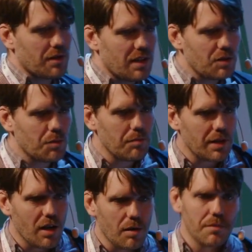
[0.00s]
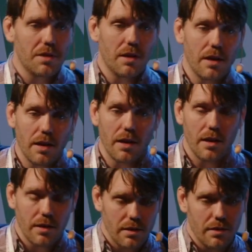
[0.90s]
this will become
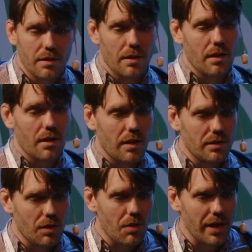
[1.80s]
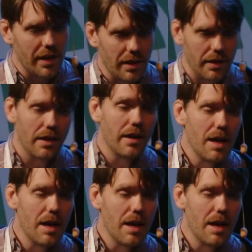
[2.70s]
the sort of reigning